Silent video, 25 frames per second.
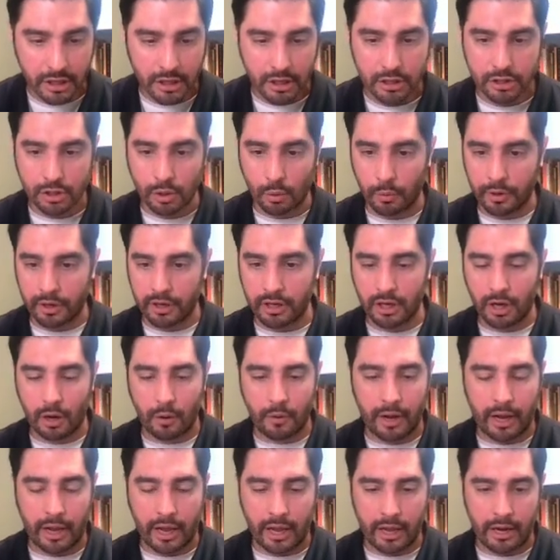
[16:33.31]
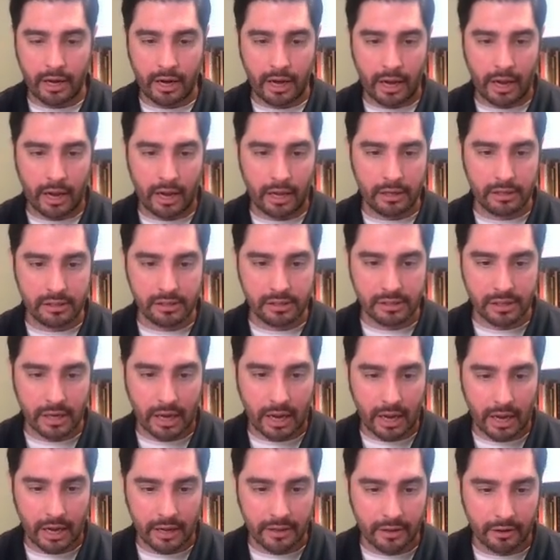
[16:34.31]
So we're going to go ahead and
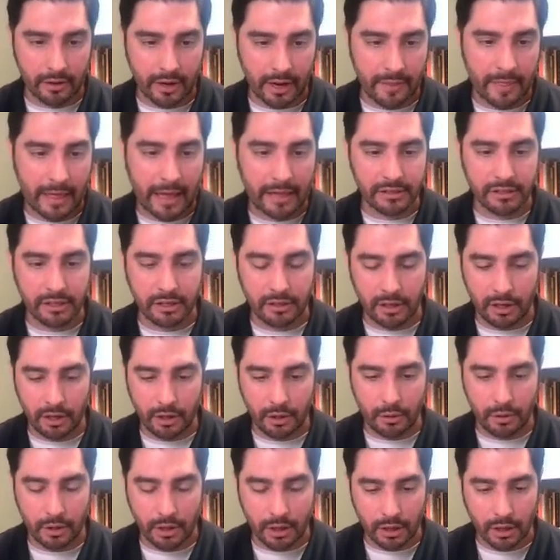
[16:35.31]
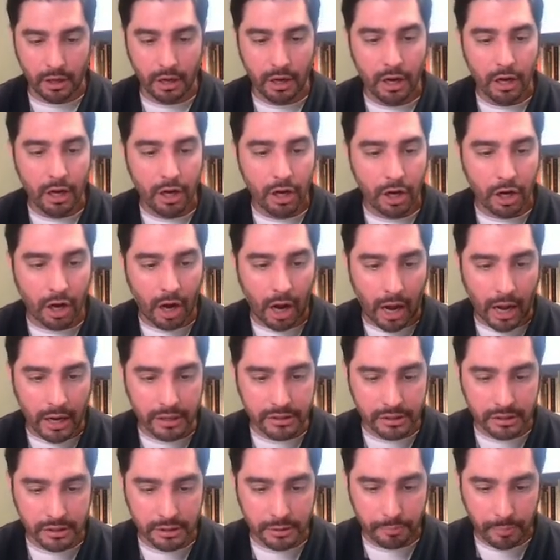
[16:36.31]
say, okay, that's in the unit
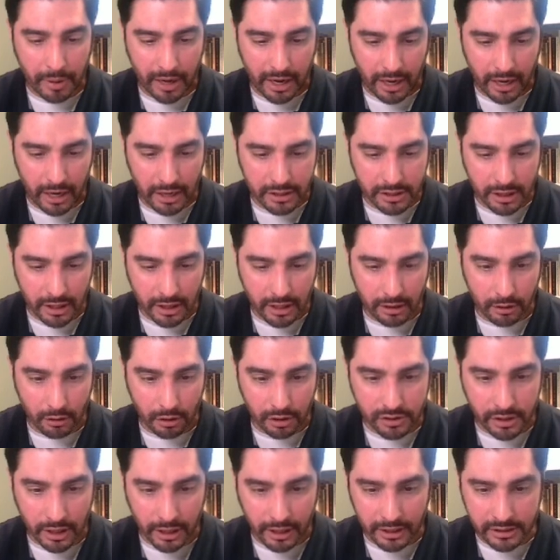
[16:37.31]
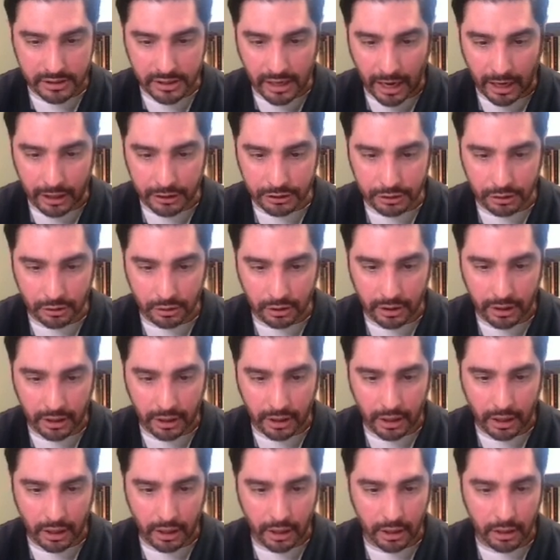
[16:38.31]
costs page, and it looks like it's actually
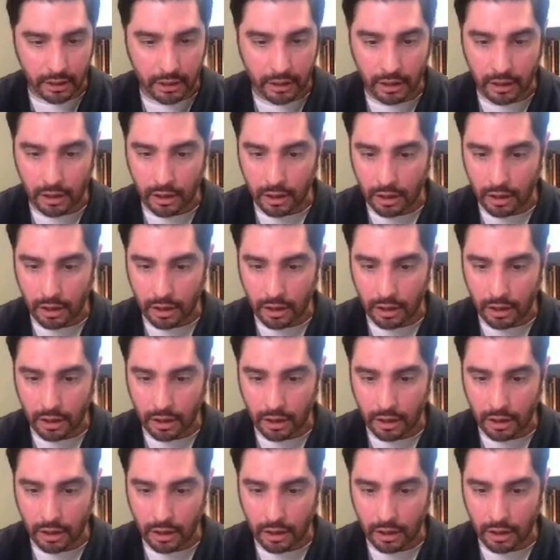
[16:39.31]
in